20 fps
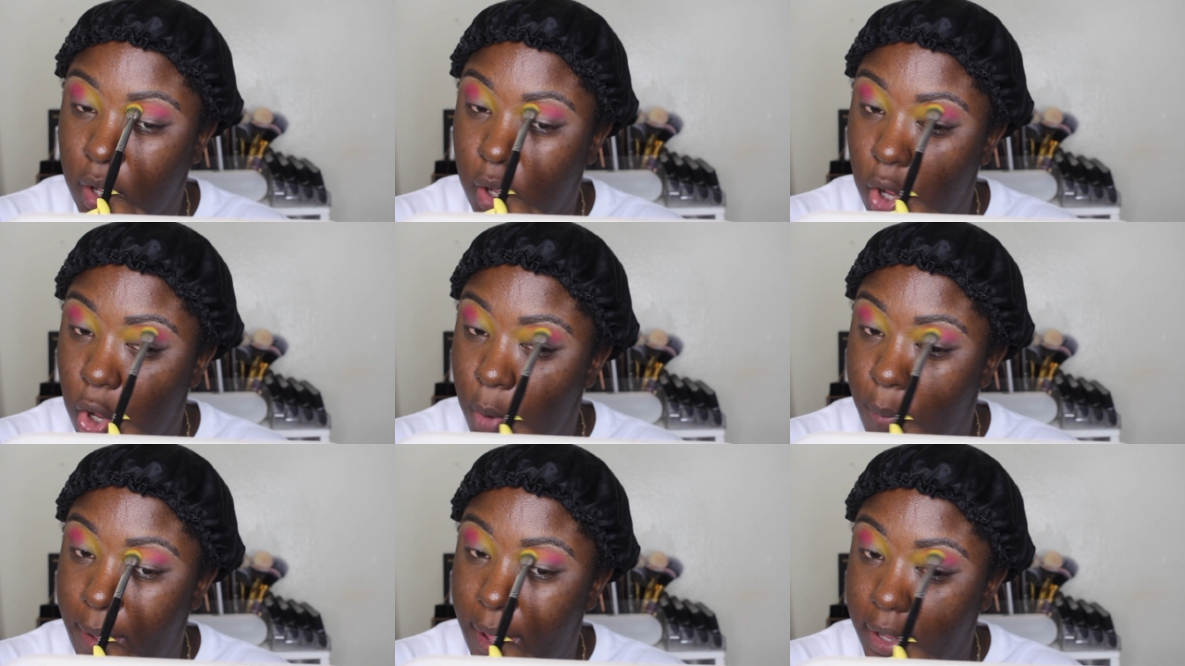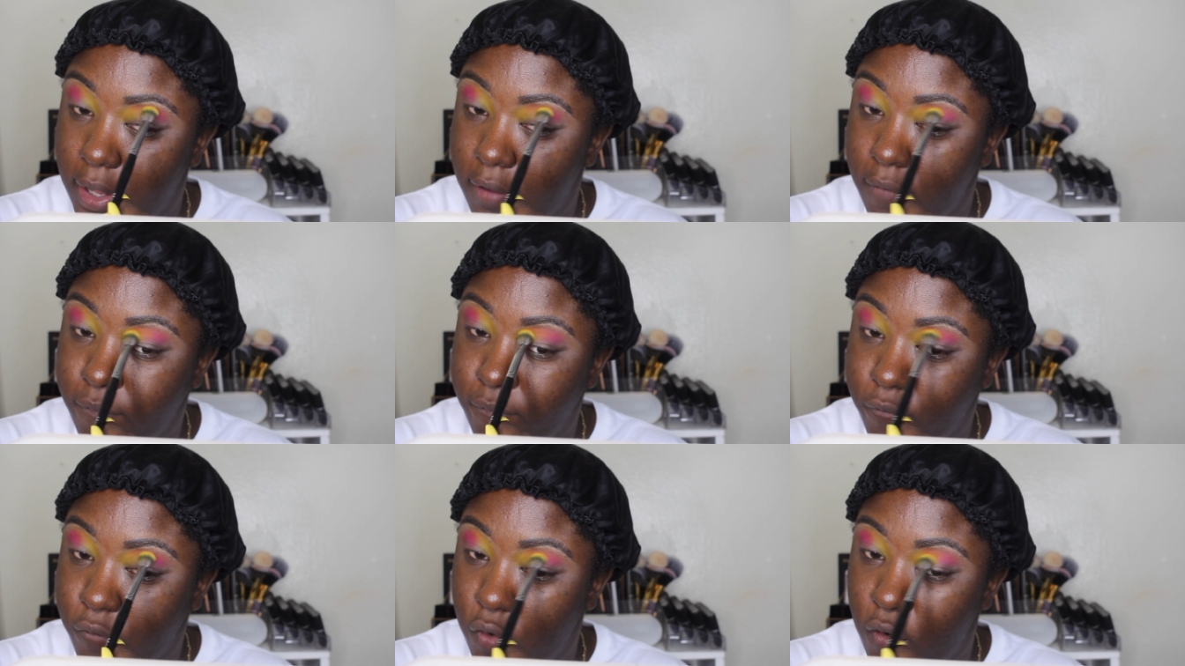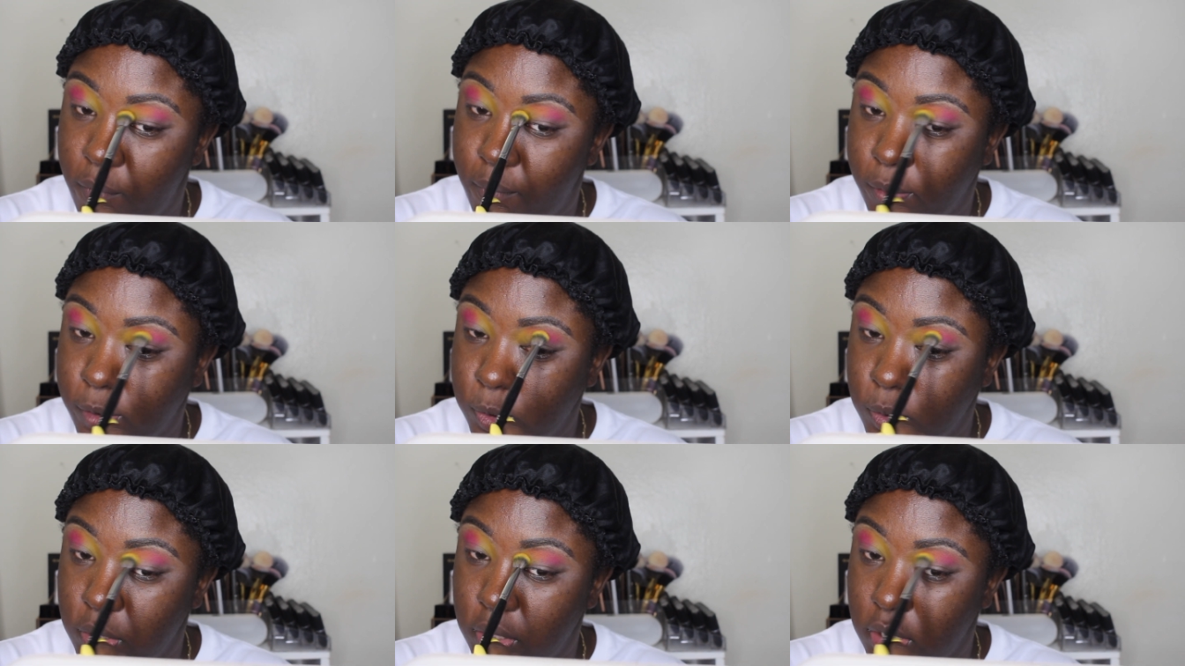go back and forth
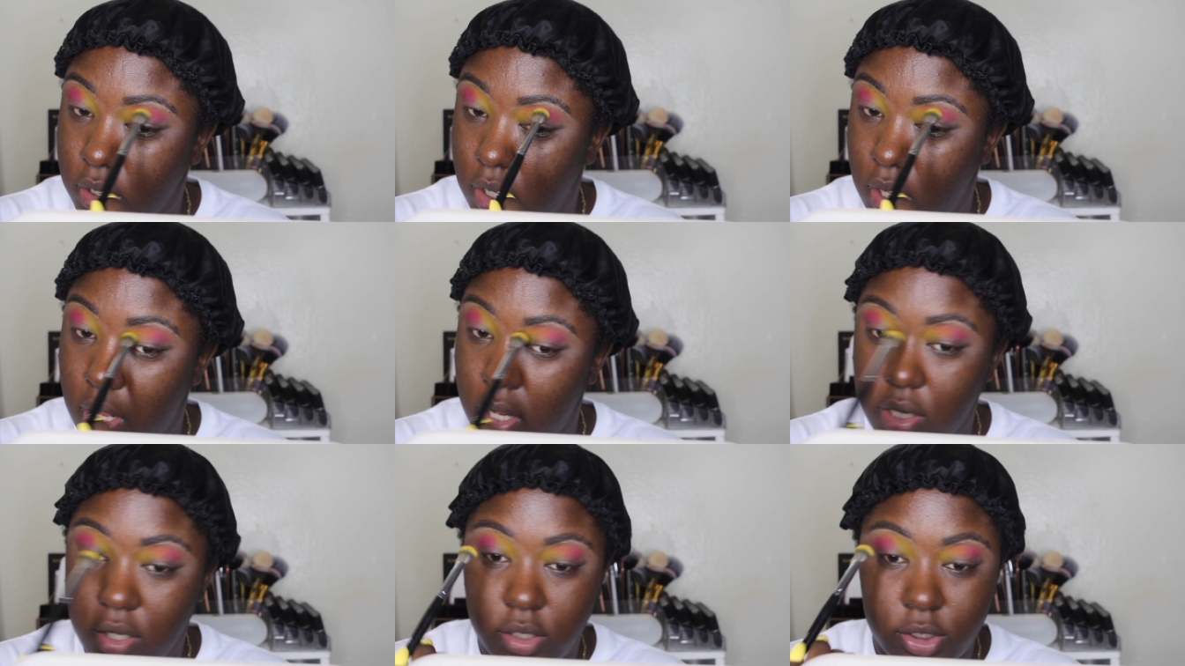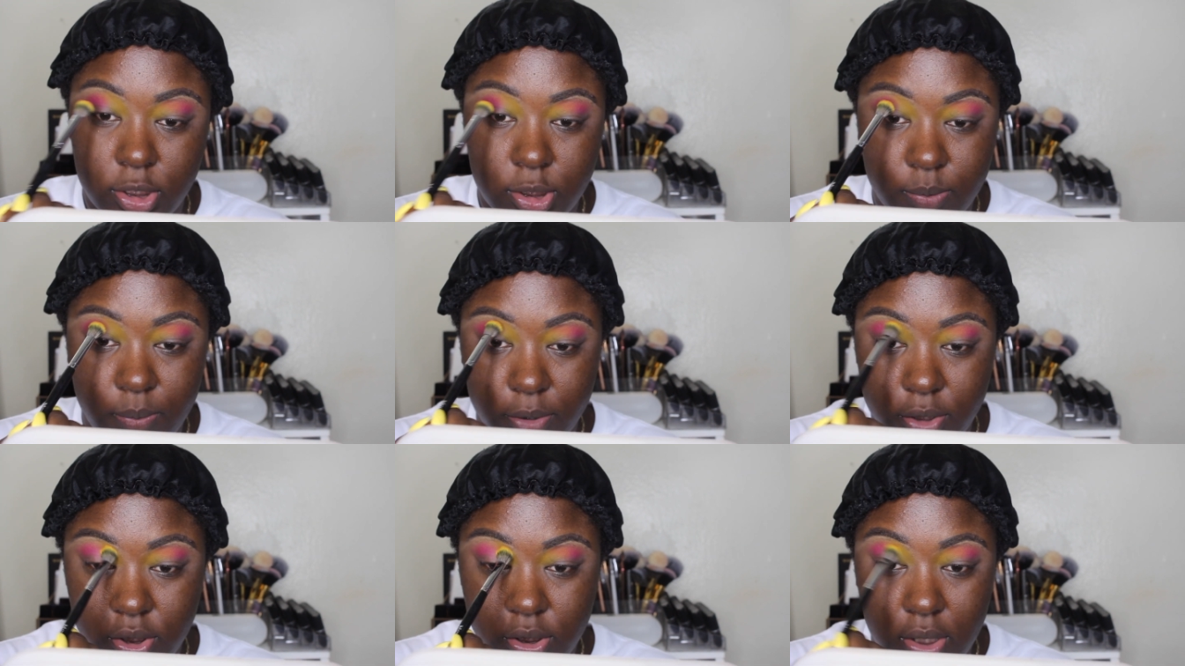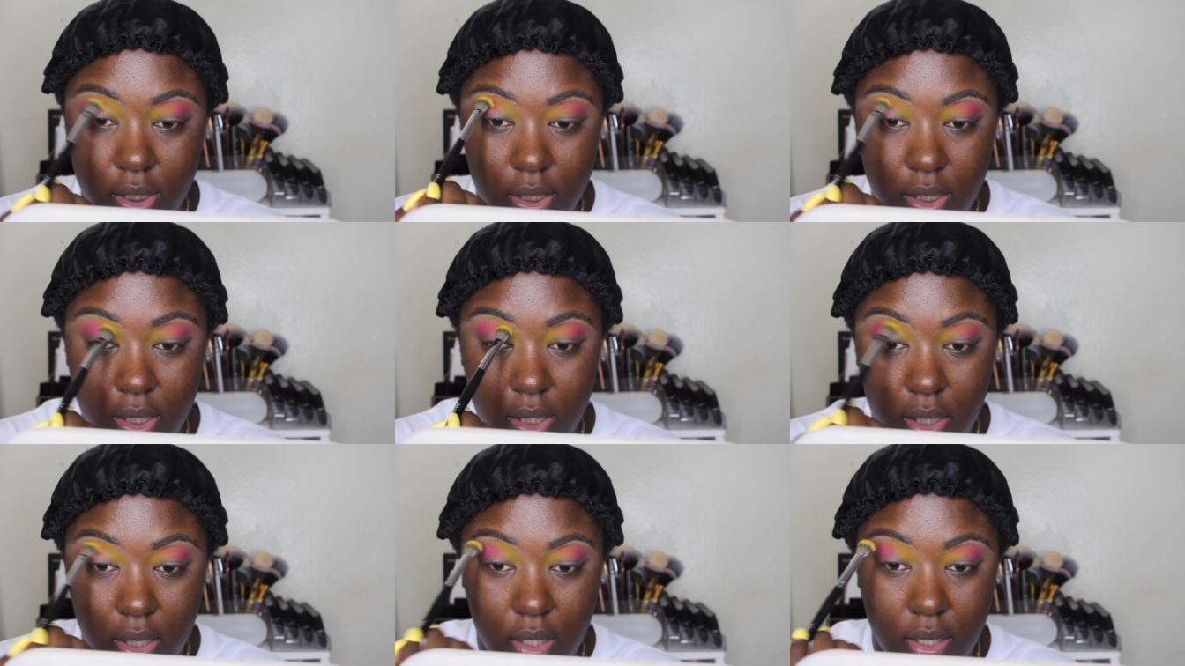between the colors as much as I
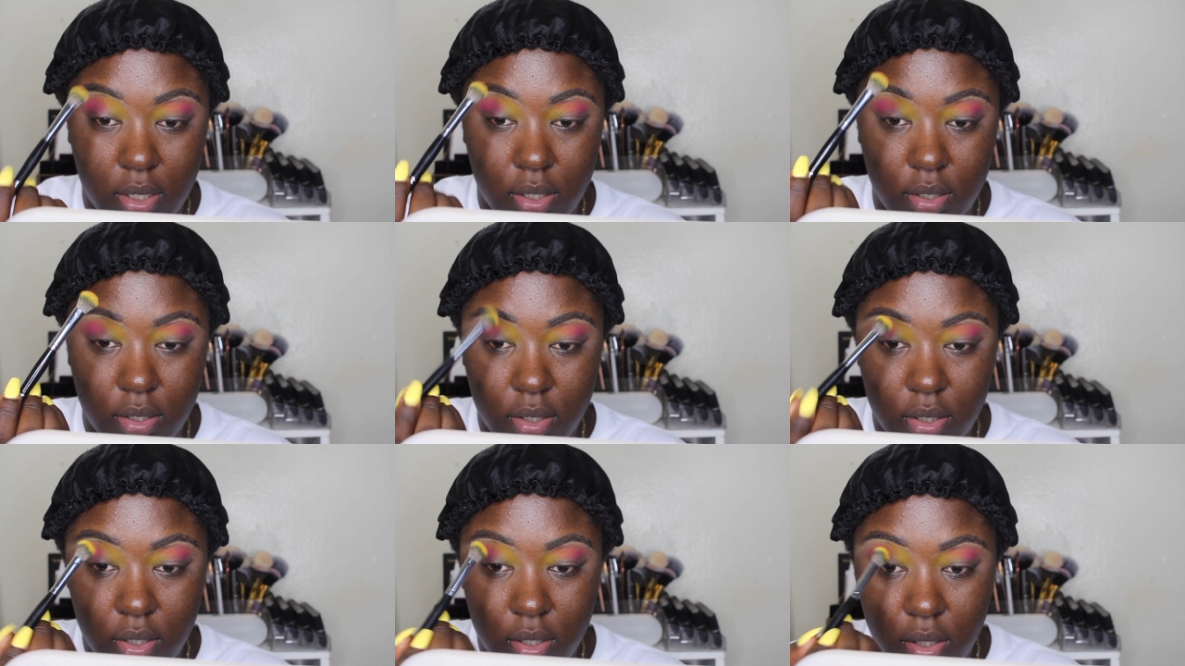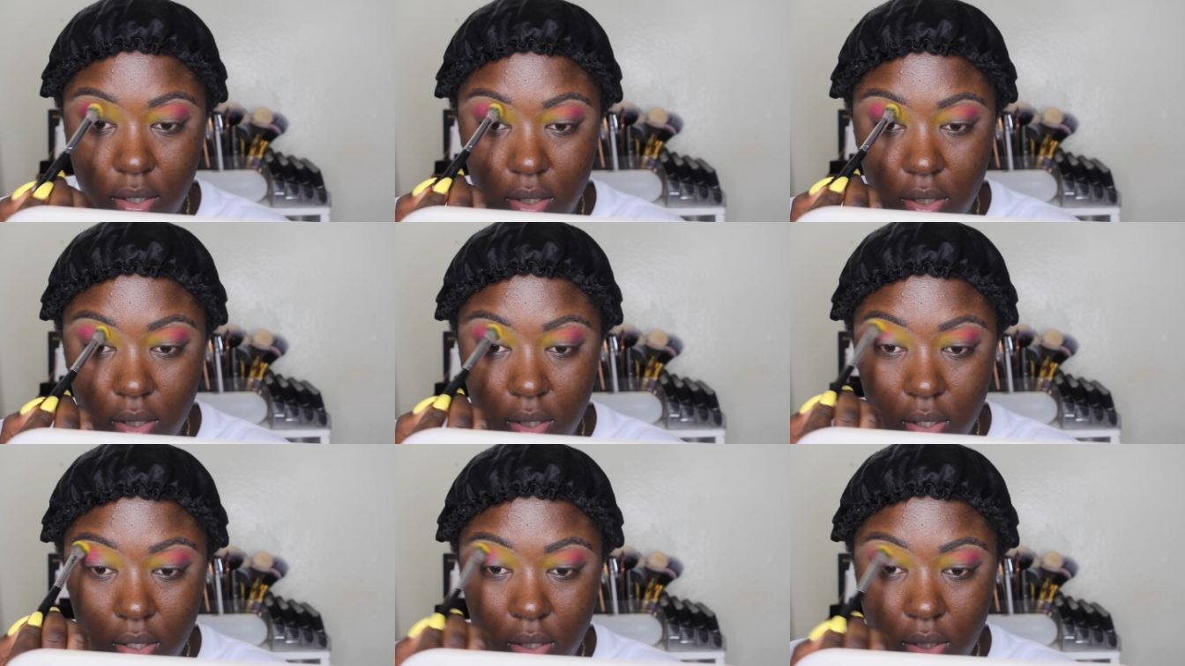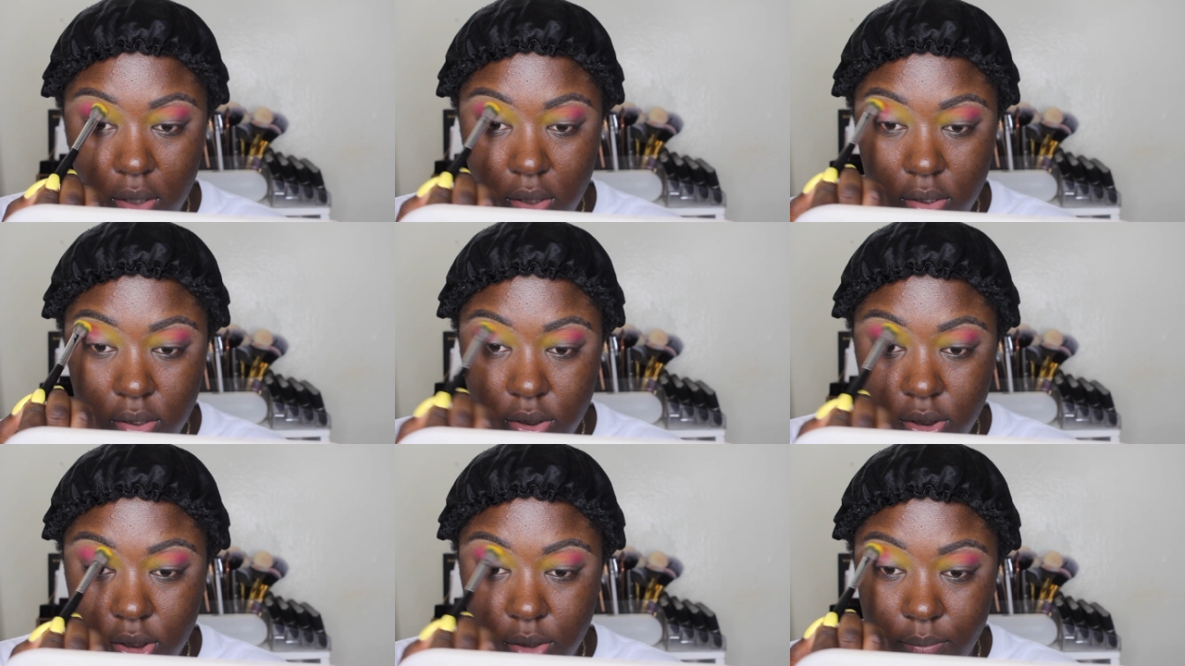can
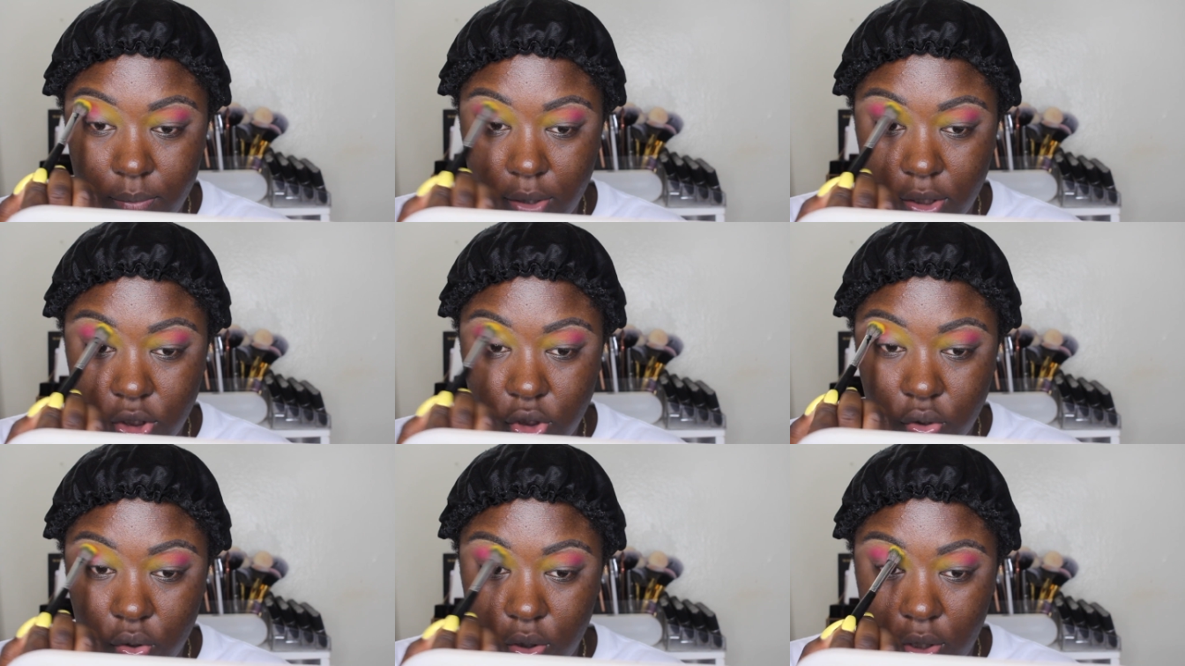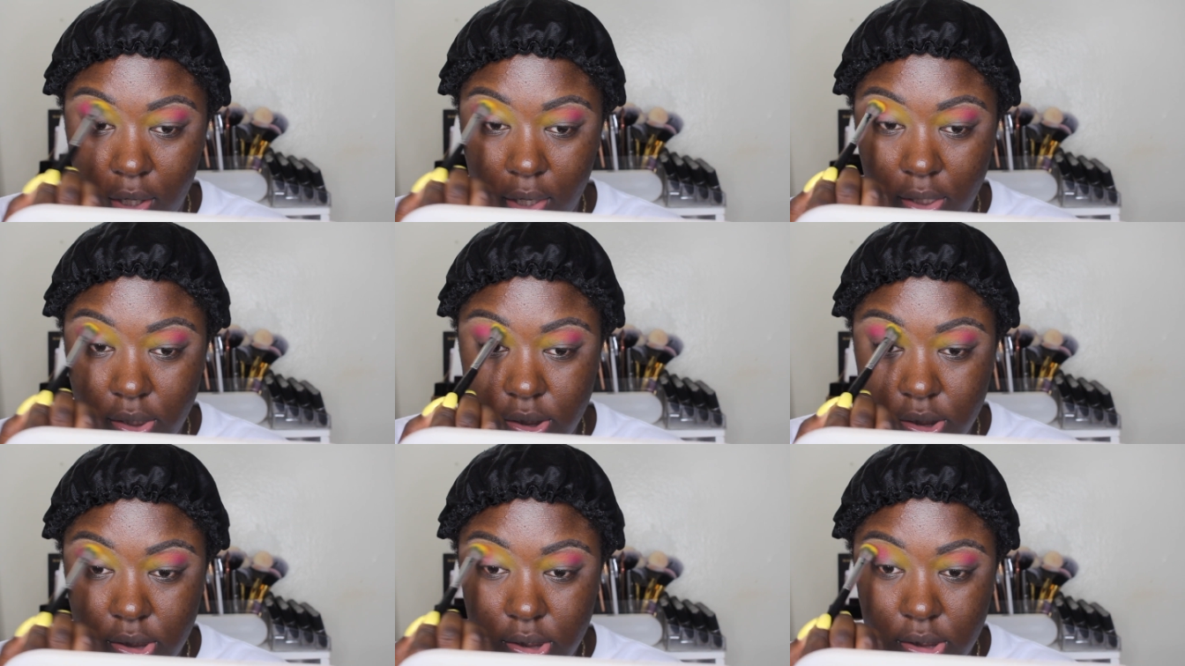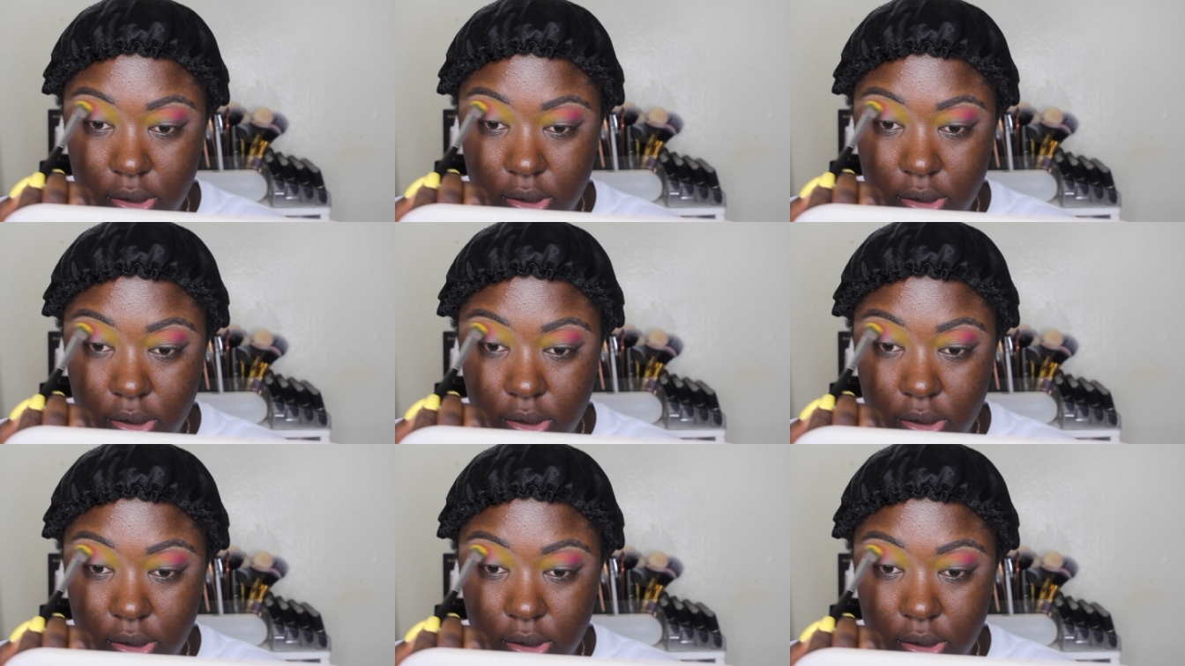to make sure they